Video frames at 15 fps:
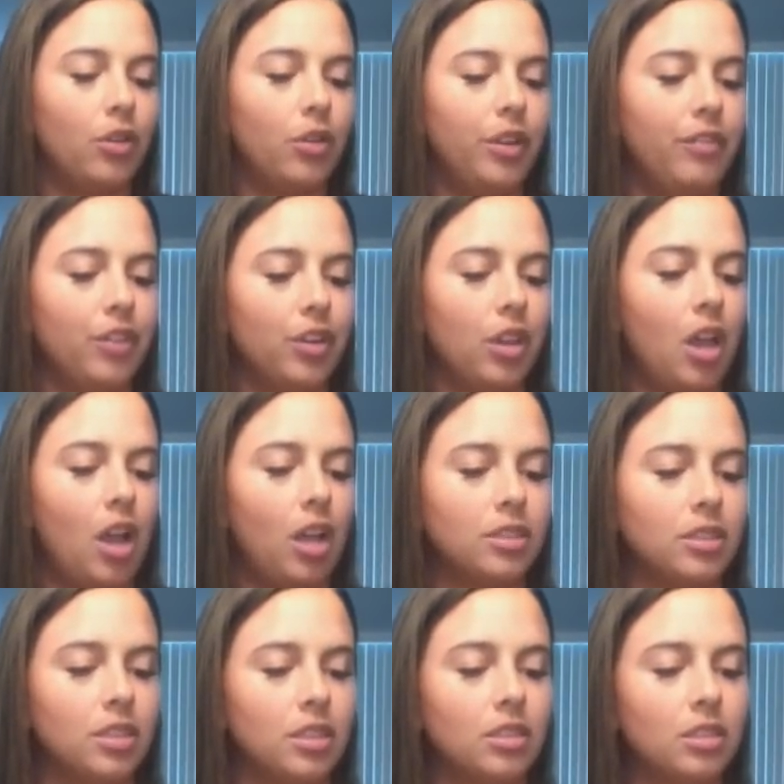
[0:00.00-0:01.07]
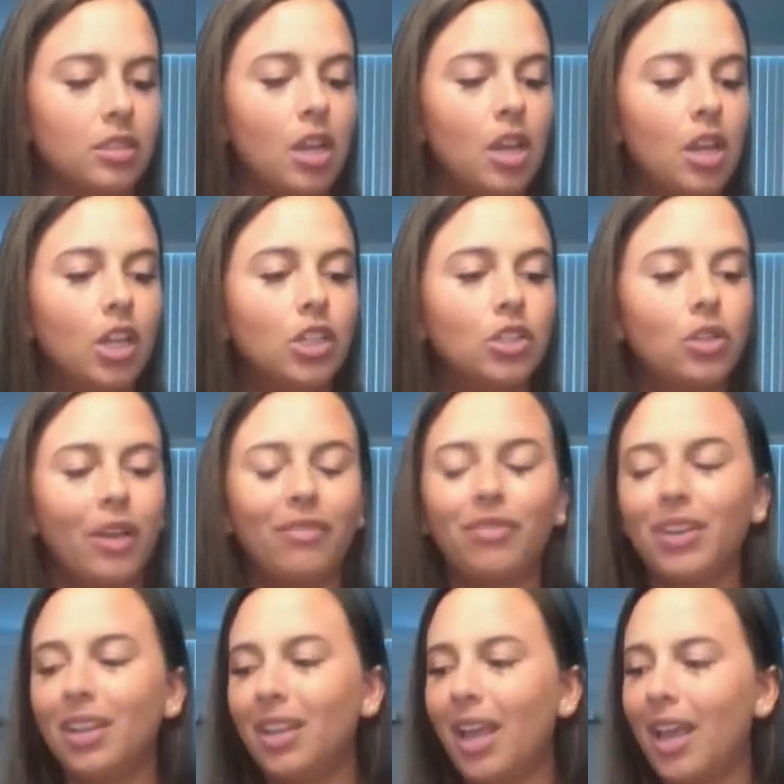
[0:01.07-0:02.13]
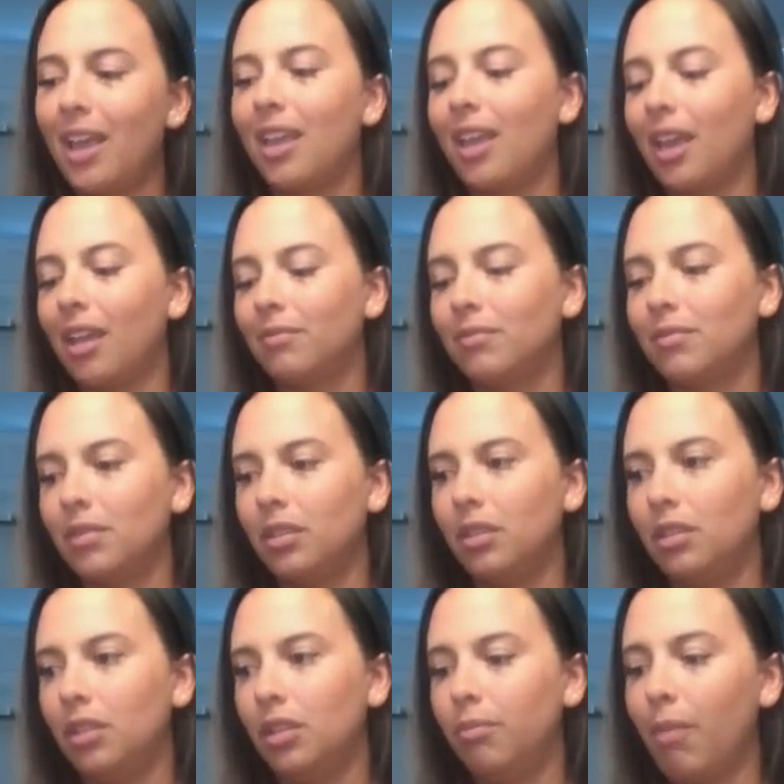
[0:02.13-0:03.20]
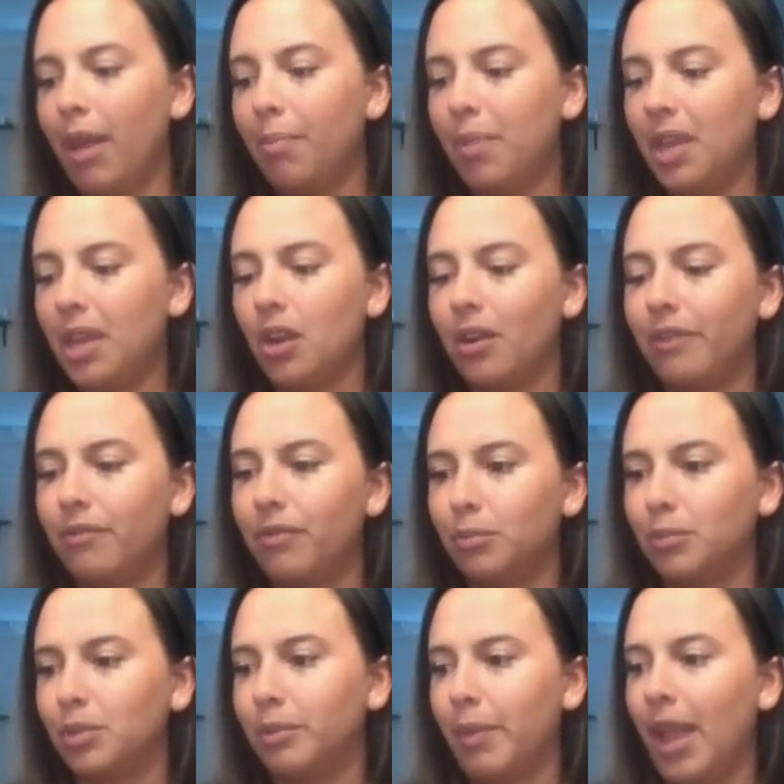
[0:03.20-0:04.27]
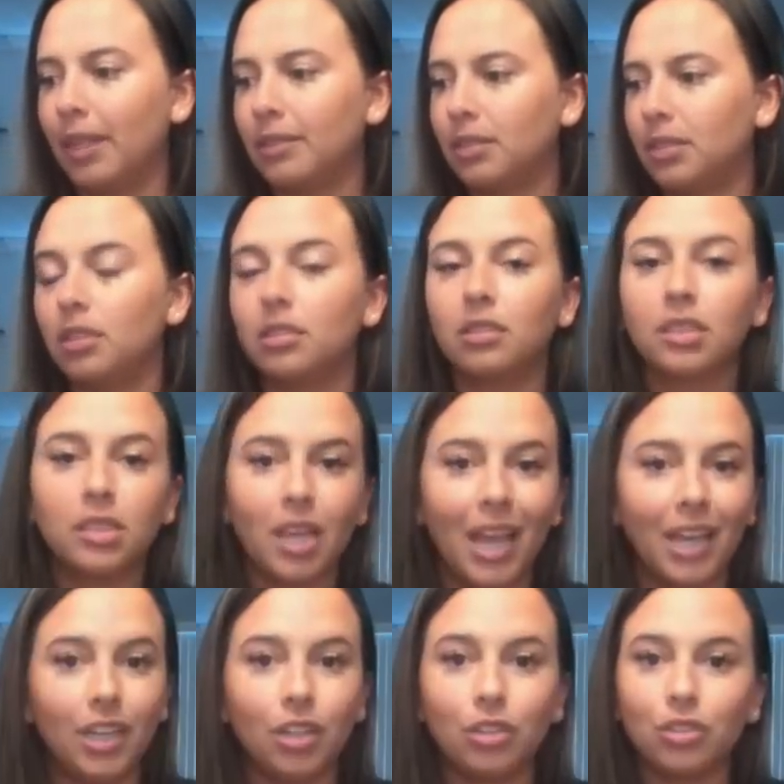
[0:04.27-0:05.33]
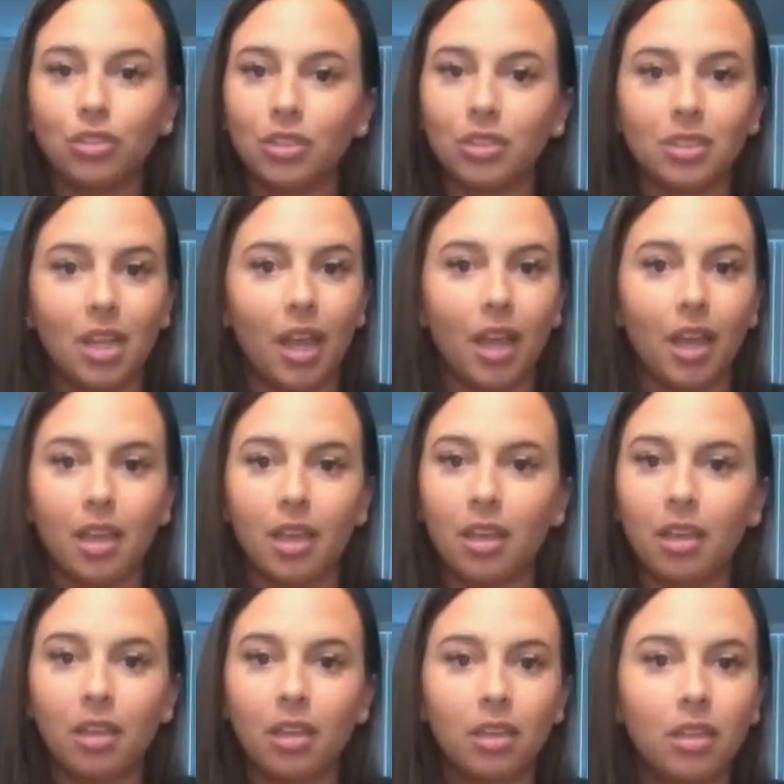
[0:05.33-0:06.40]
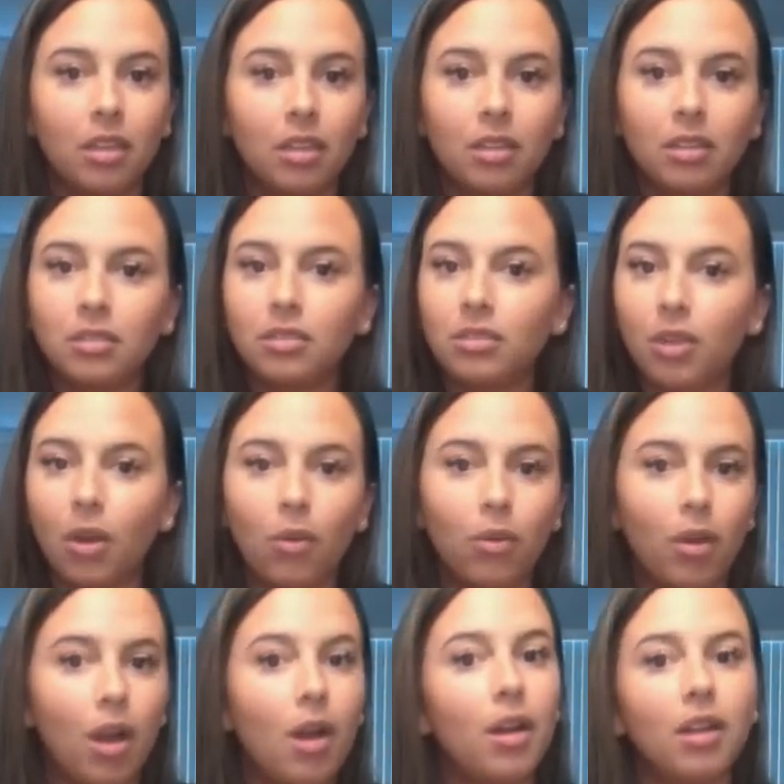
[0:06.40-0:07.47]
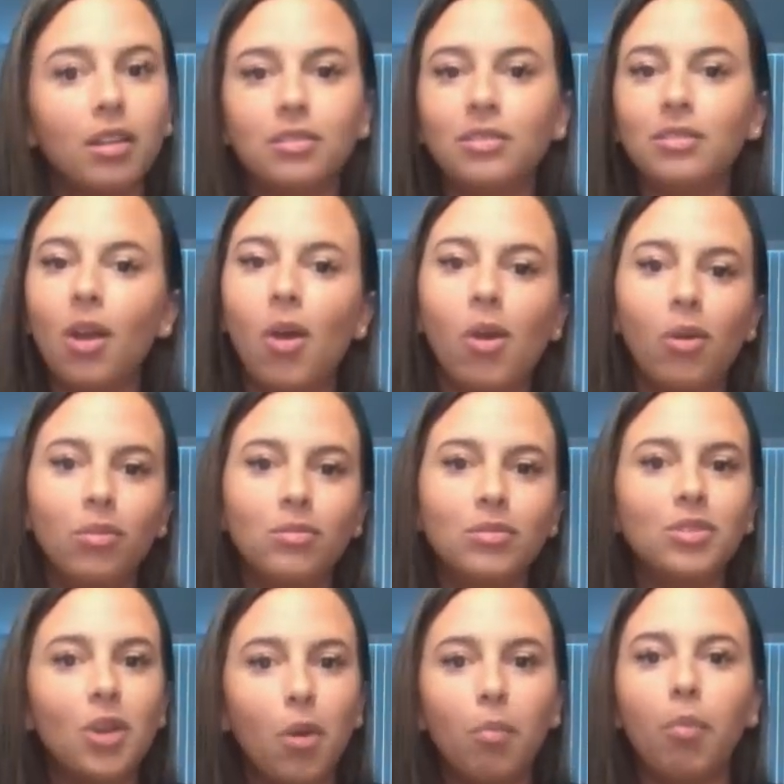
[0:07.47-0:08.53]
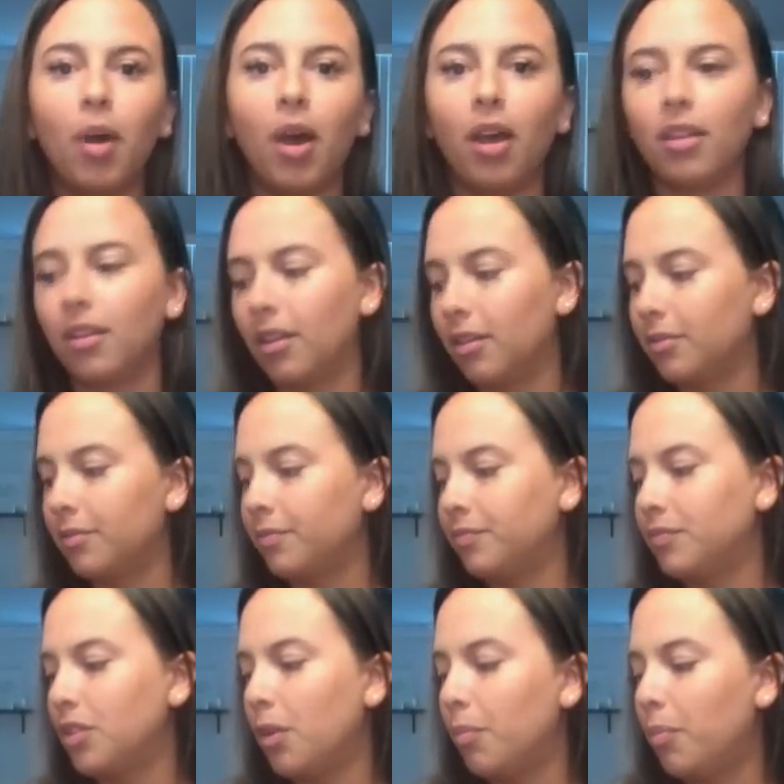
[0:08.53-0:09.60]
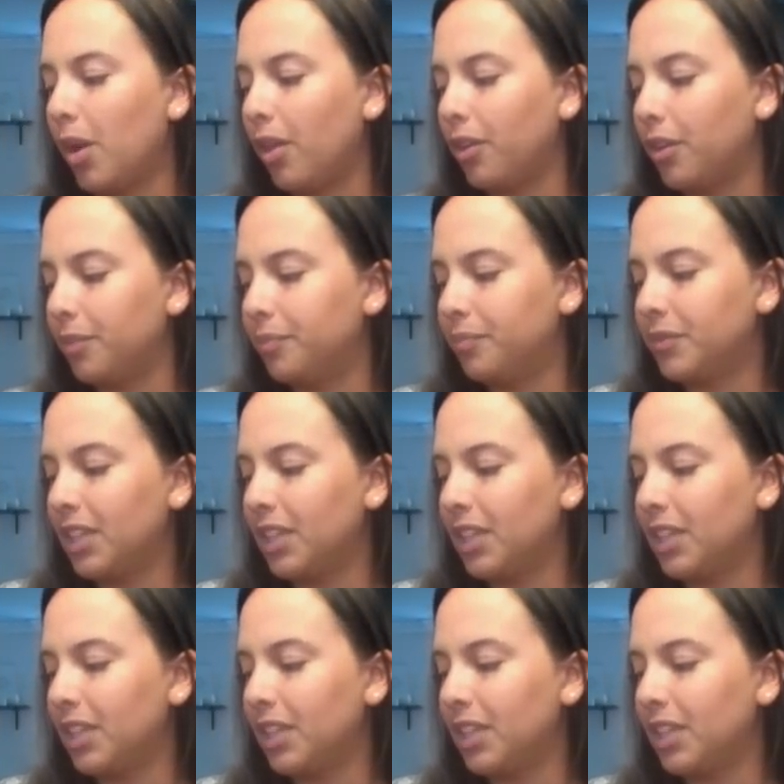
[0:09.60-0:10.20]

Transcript: Grieve your losses. So I feel like you might be hearing from some exes, and you're just like, don't call, don't, don't bother, don't bother.